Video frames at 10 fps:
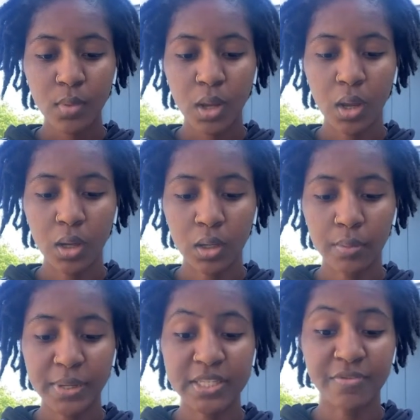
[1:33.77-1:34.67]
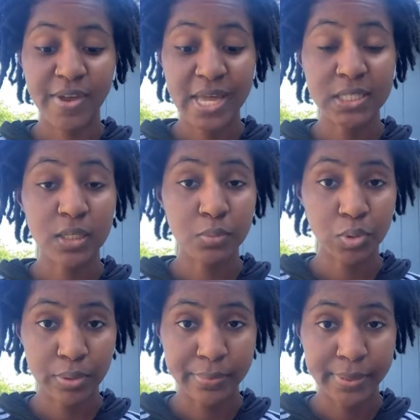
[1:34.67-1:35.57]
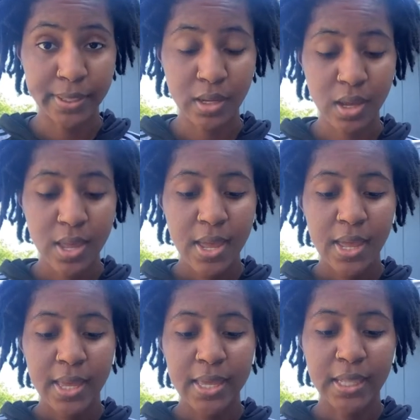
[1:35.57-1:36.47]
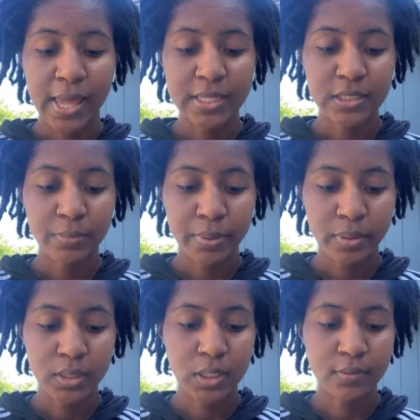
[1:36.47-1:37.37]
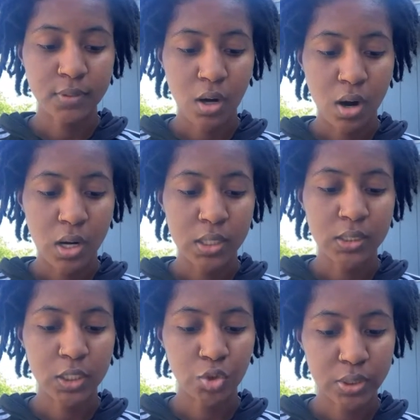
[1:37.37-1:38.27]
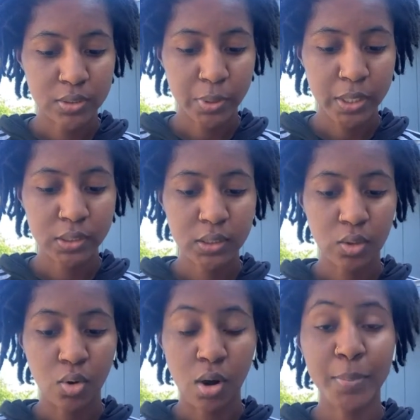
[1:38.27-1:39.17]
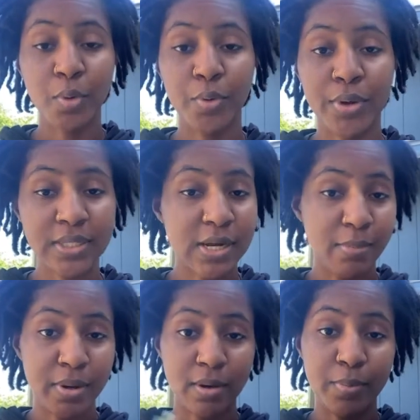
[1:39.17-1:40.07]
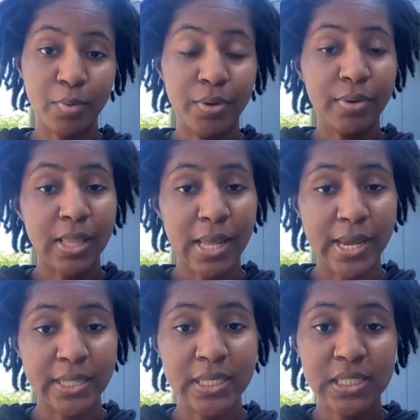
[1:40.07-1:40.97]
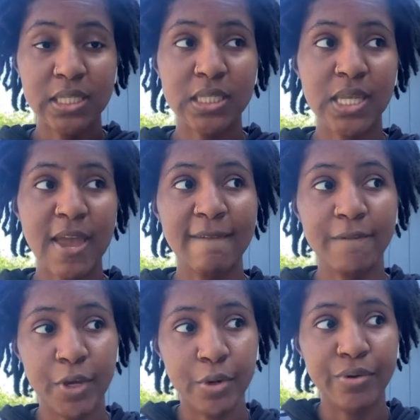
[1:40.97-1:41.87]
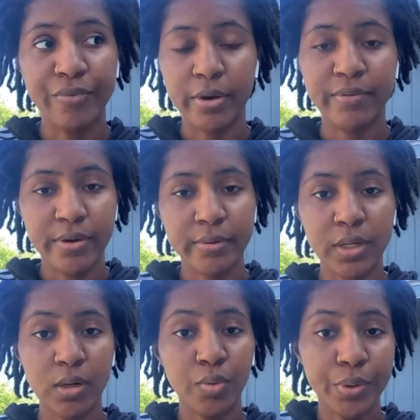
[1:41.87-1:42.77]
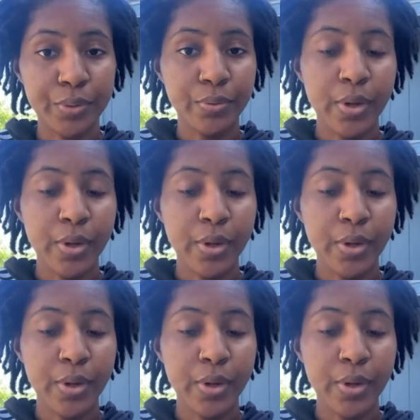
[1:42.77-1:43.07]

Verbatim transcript: It's fast absorbing. It lightens the appearance of scars and stretch marks. So almond oil, I talk about almond oil a lot. This is a very, very, very good oil